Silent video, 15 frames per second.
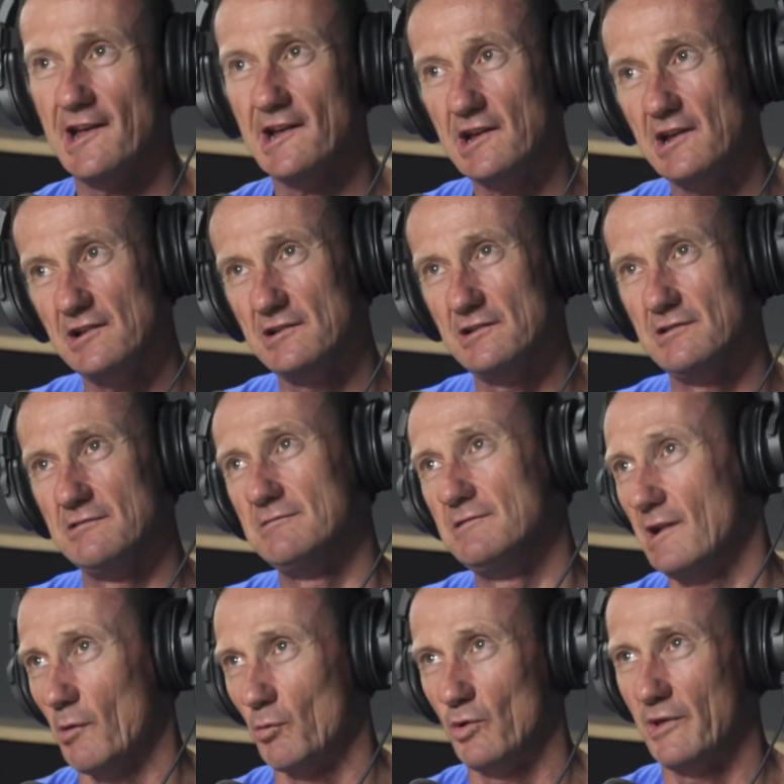it can,
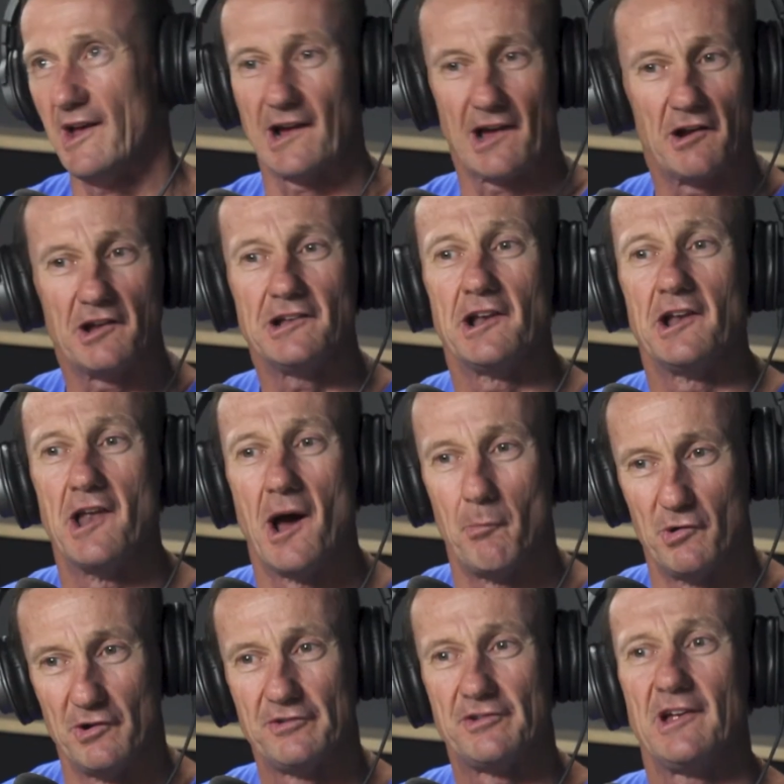without going into
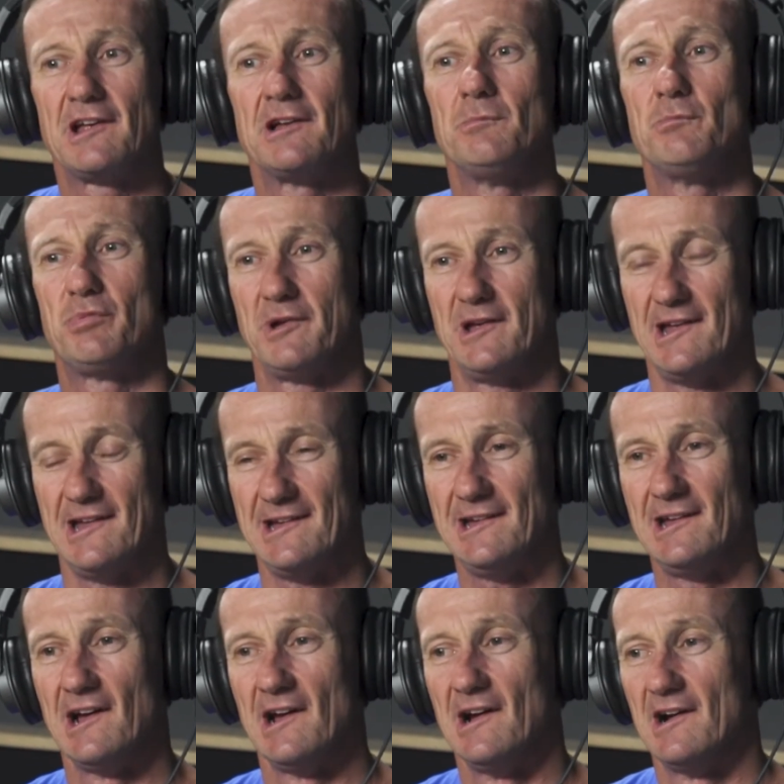numbers, it can
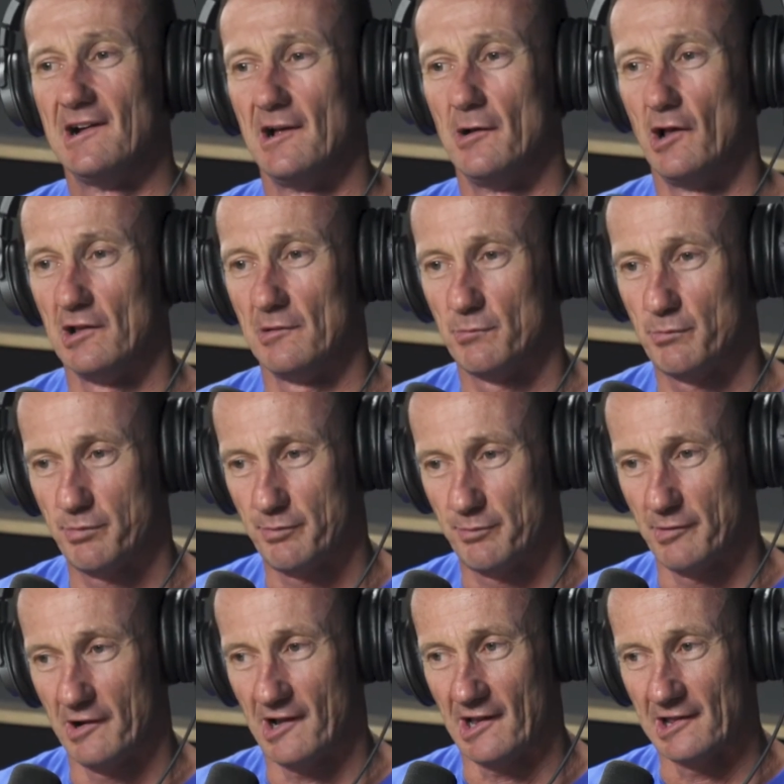be
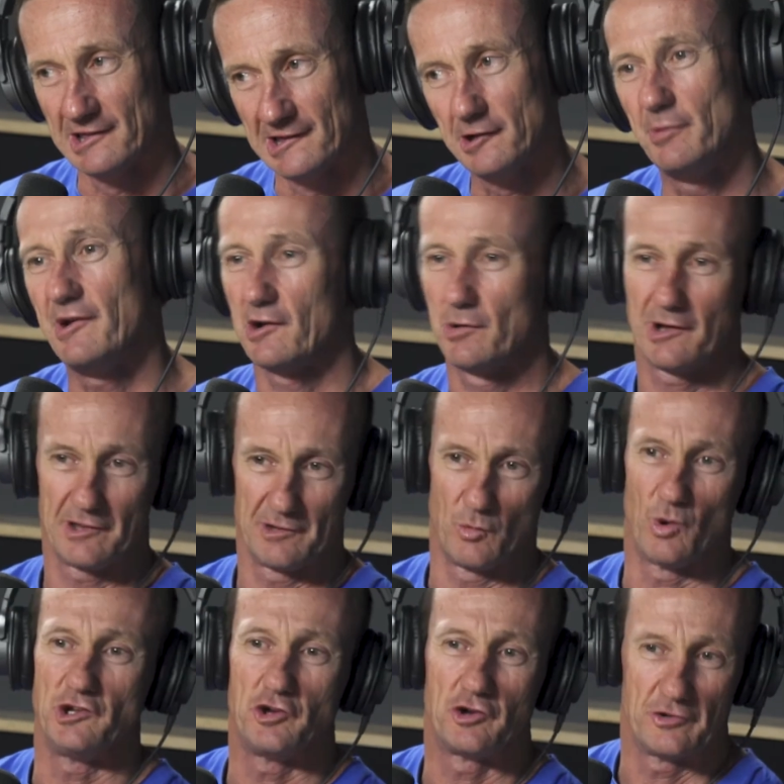a little bit quicker than
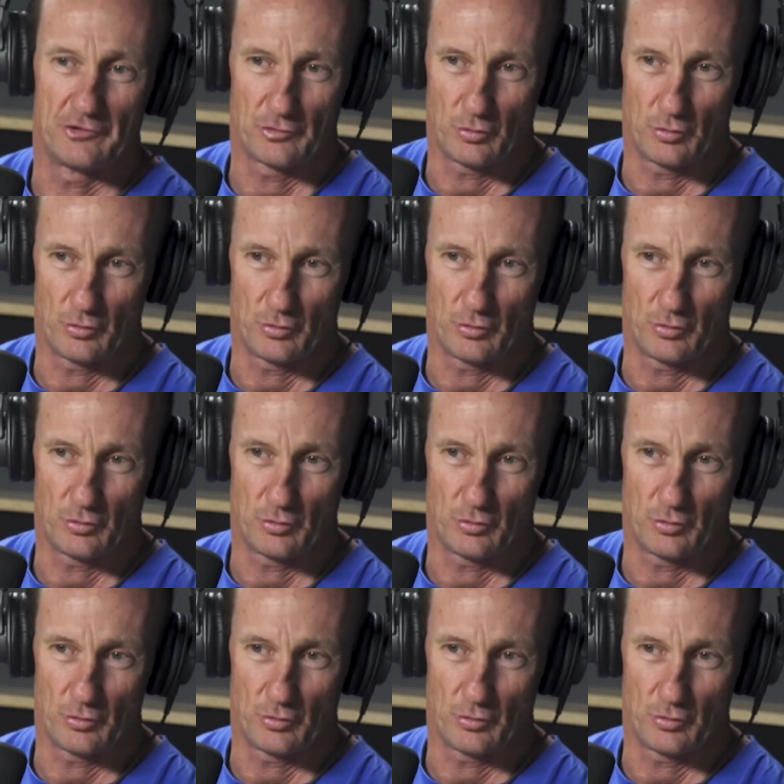what you can